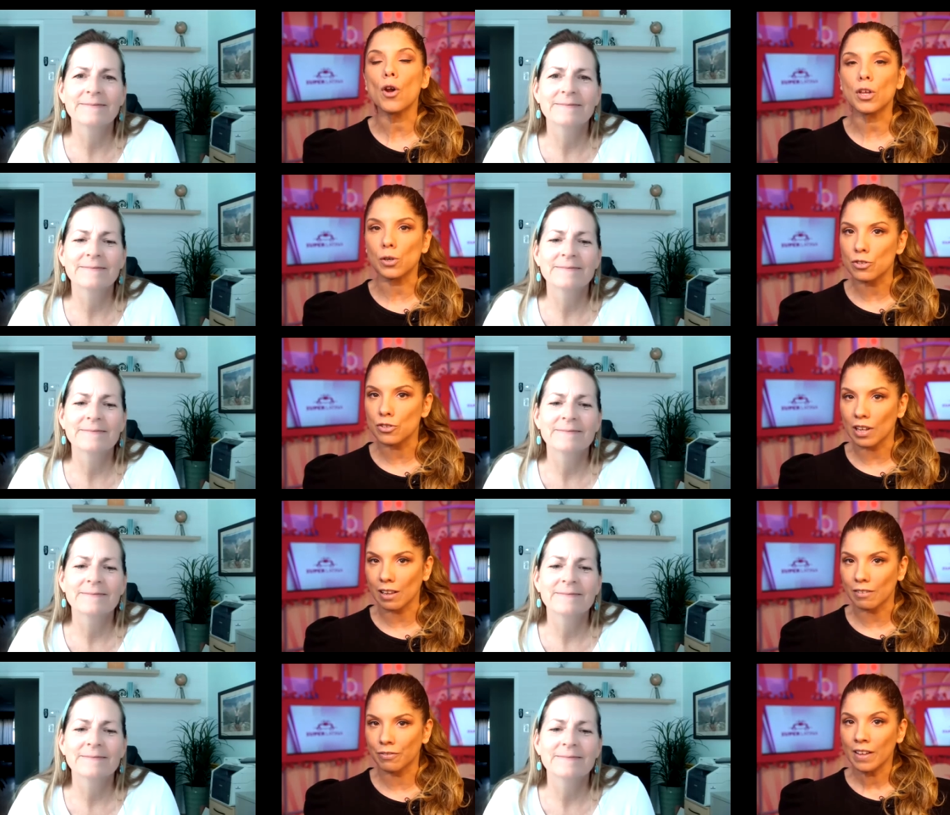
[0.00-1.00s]

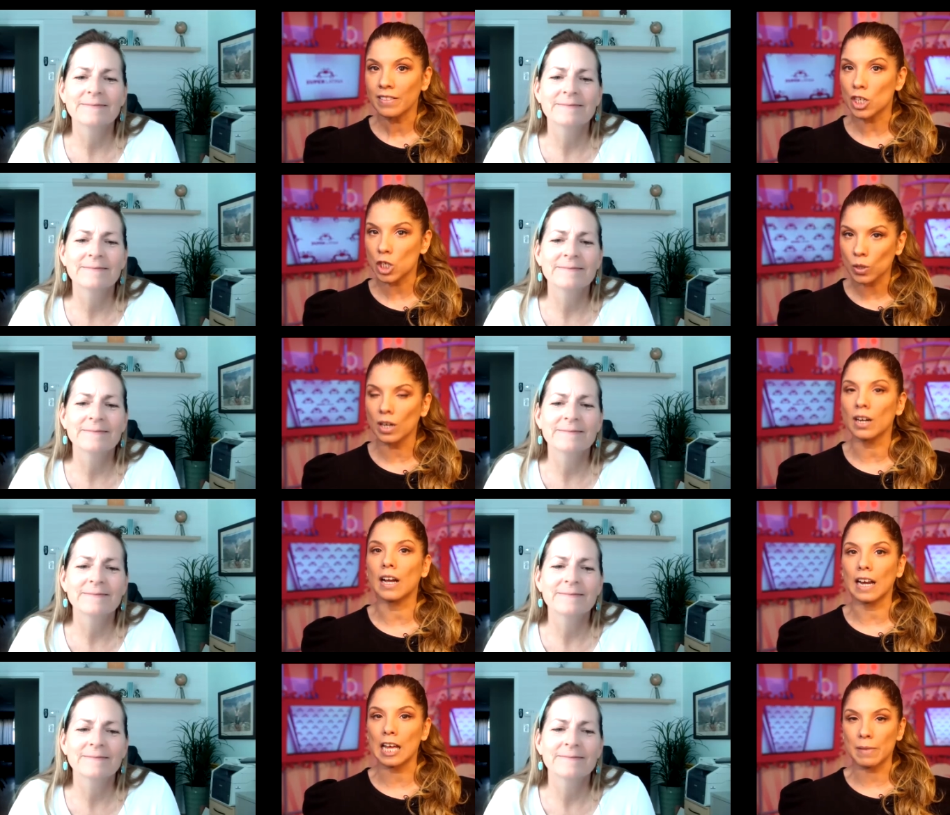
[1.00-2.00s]
Speaker 1: yourself that you can
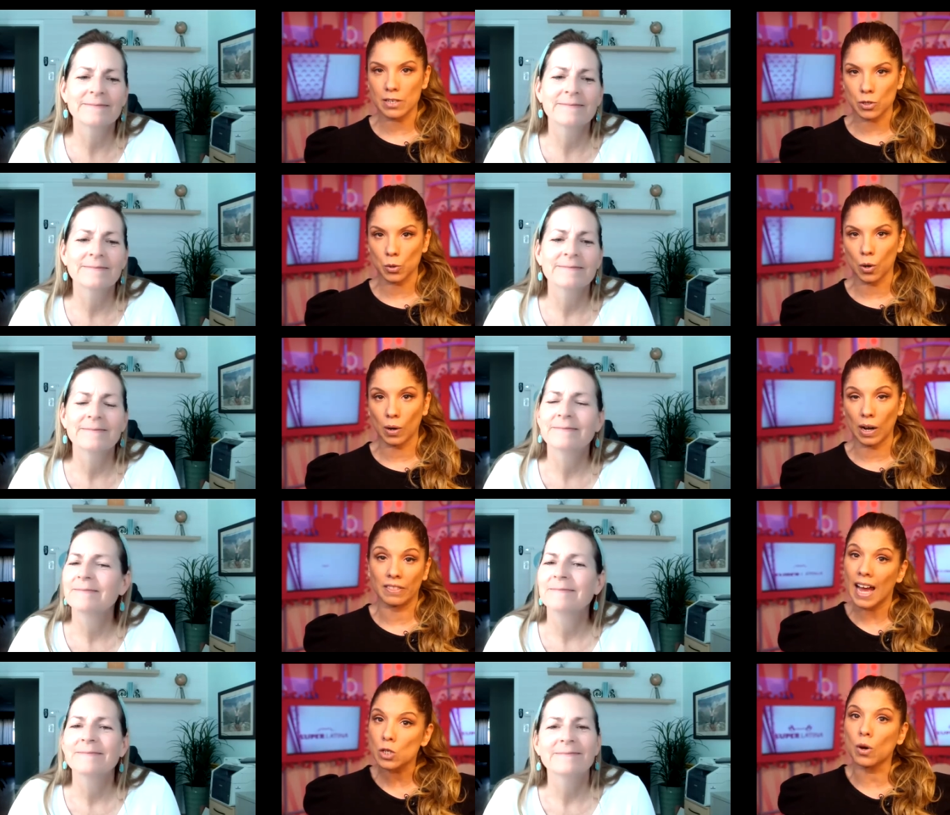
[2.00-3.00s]
claim as your own. And
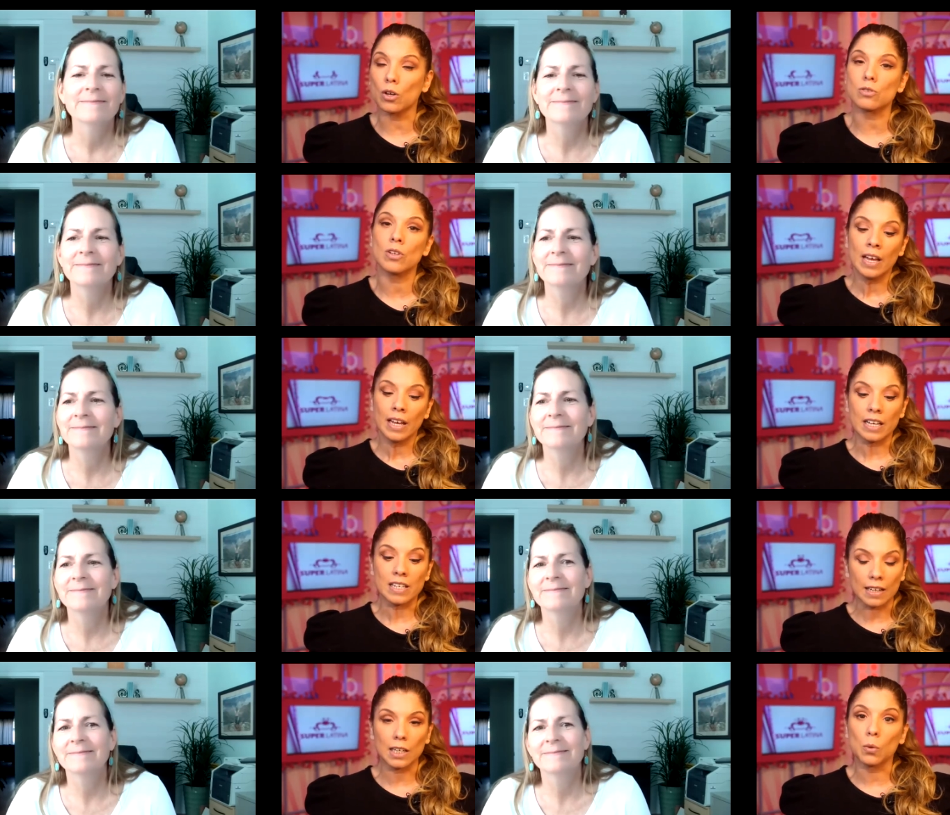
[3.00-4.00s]
that was
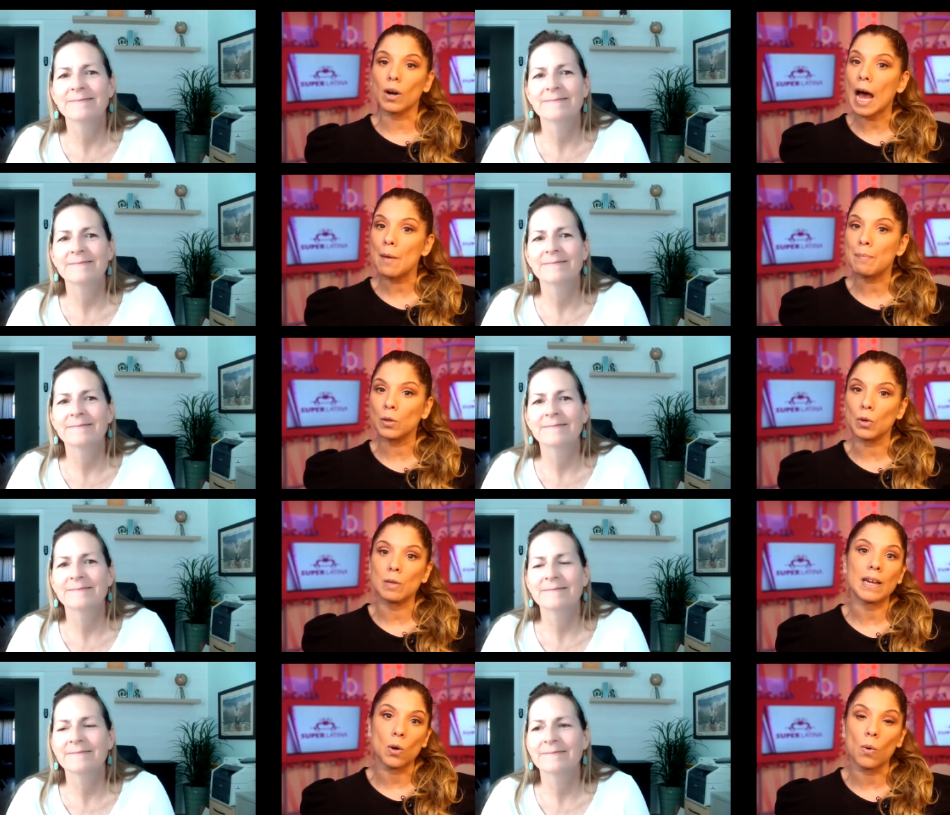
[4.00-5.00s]
exactly what happened with
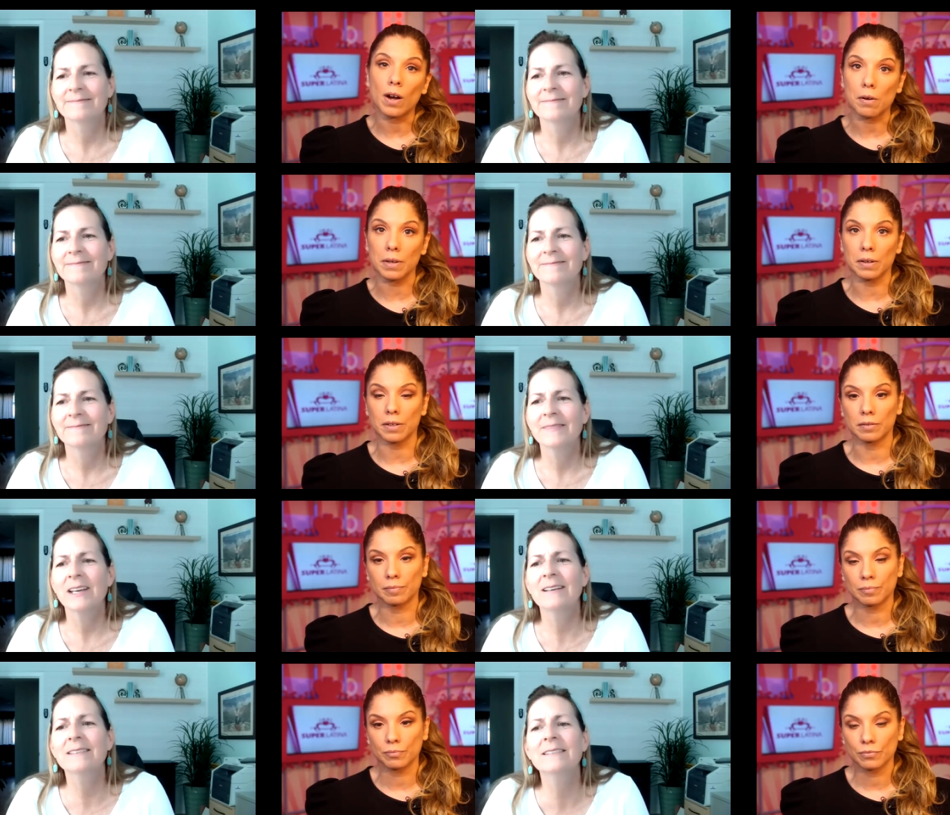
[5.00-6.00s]
my own career.
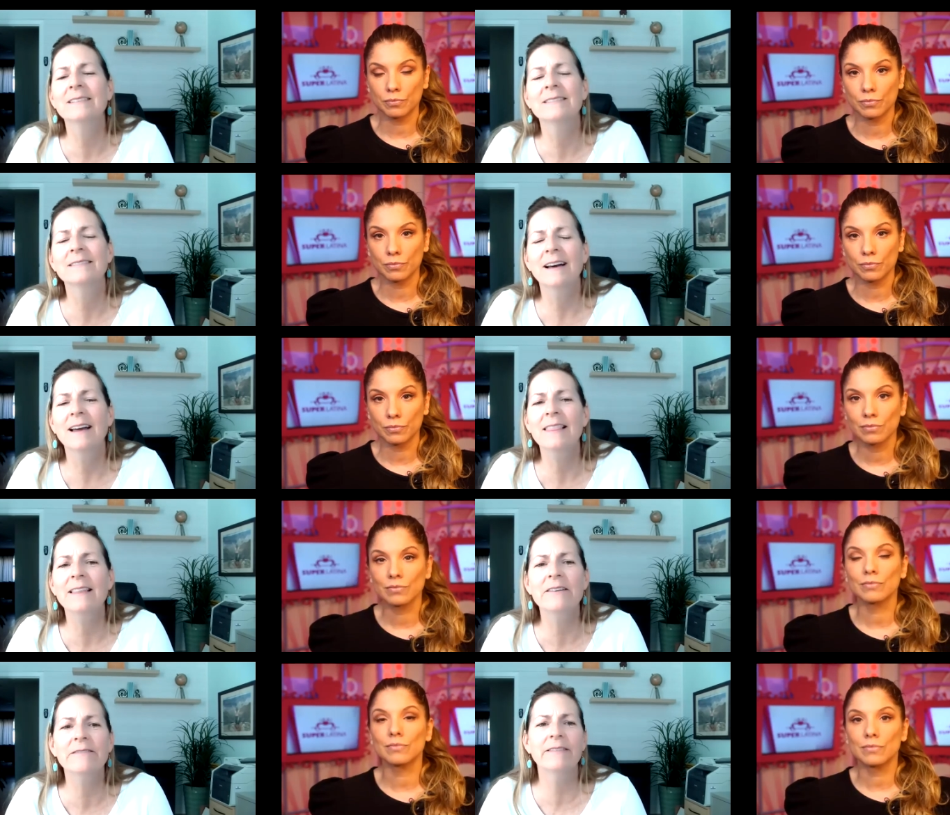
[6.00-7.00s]
Speaker 2: Oh, I
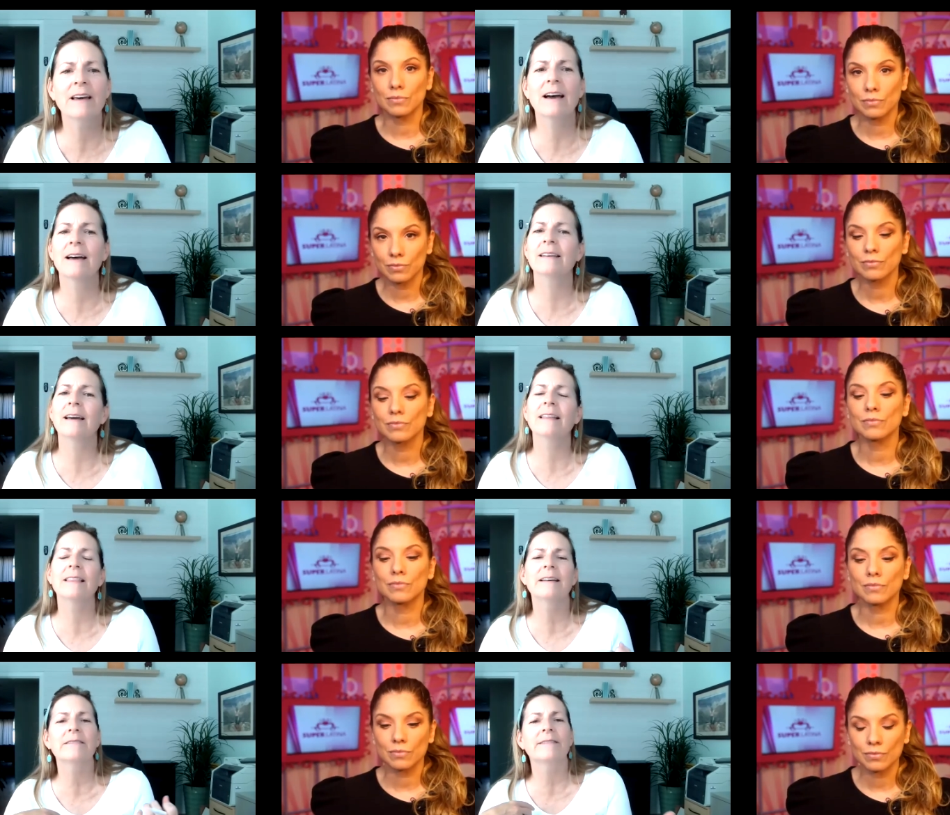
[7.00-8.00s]
love that. I
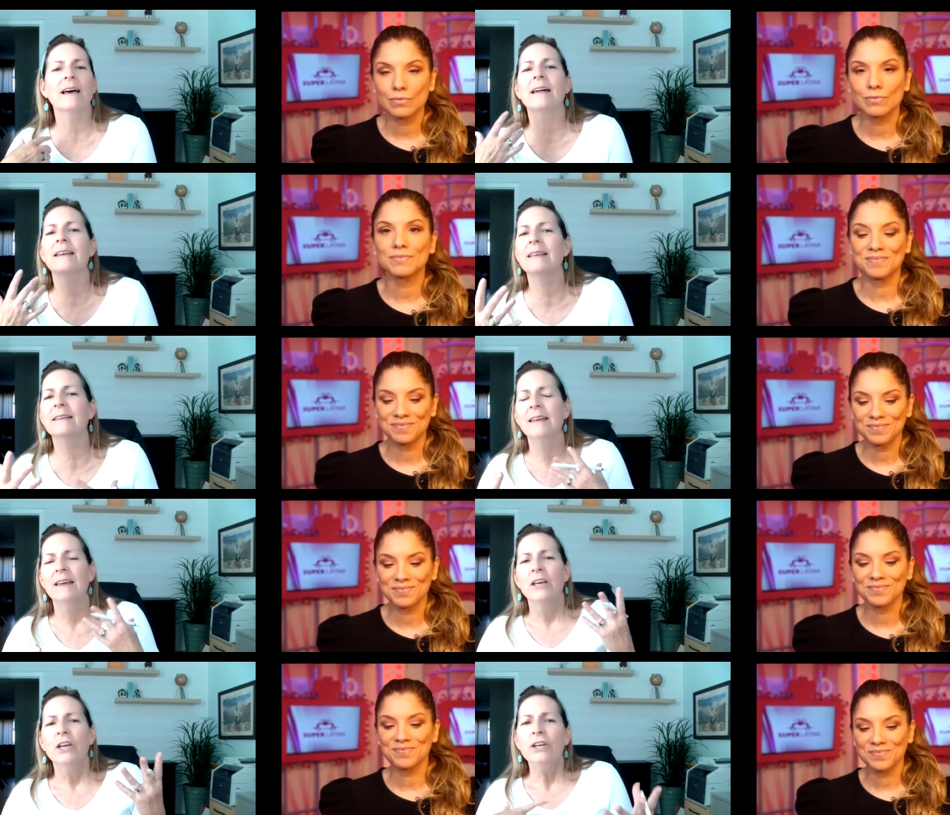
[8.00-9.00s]
love that. And
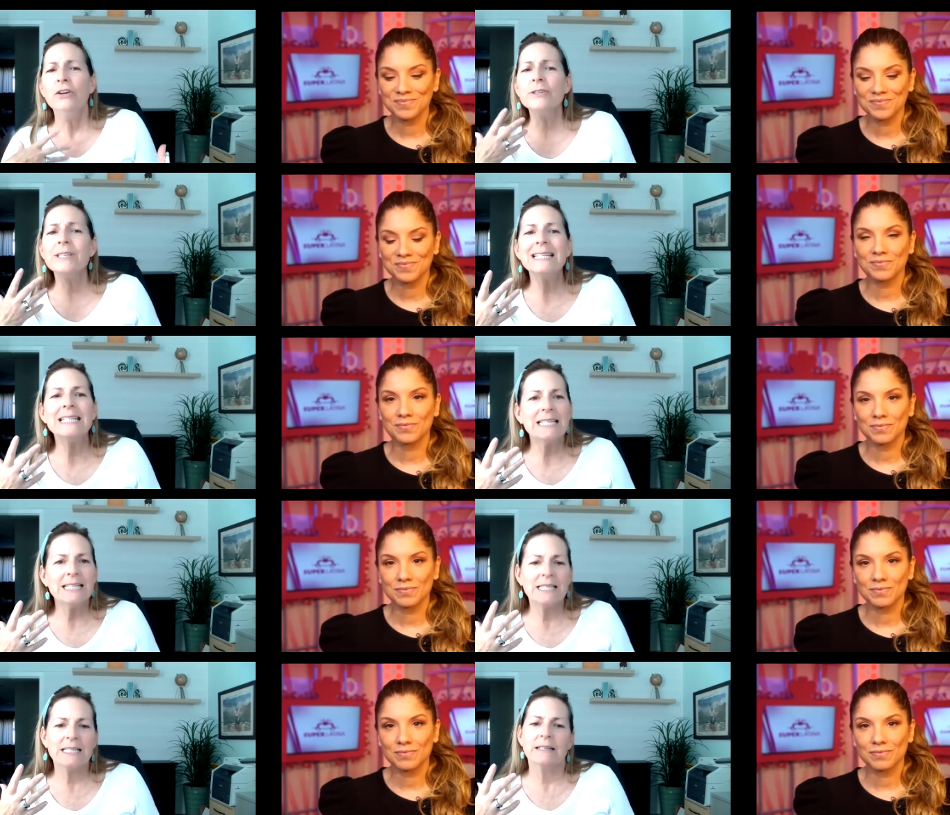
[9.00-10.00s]
your
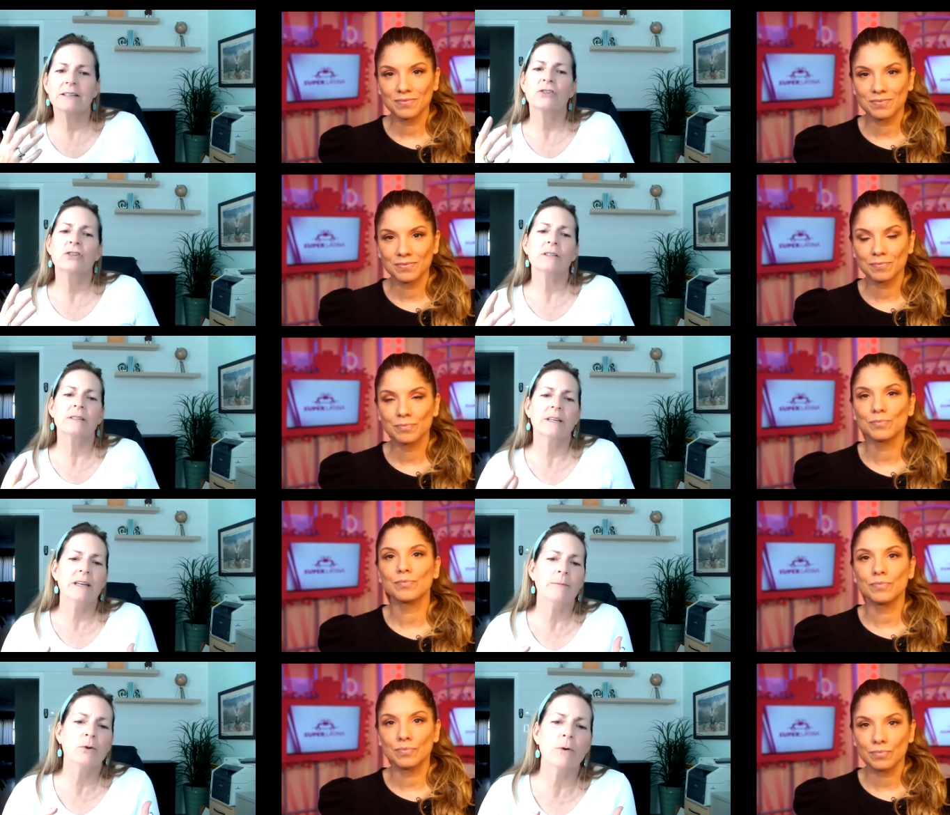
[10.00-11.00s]
statistics just
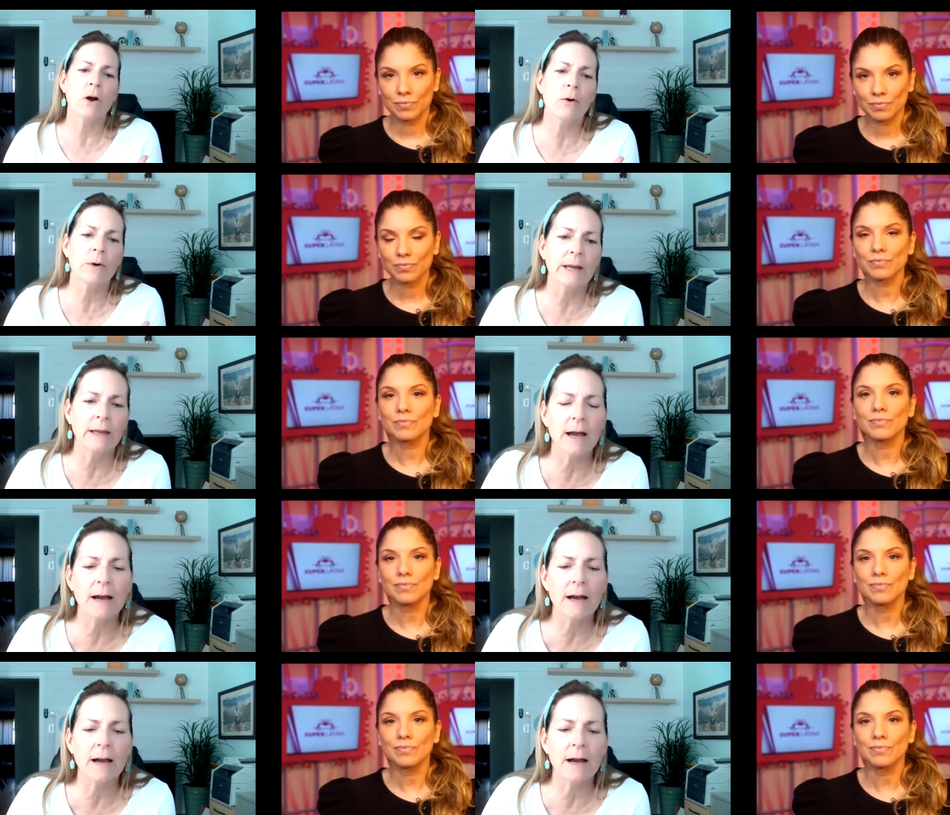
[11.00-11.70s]
keep growing.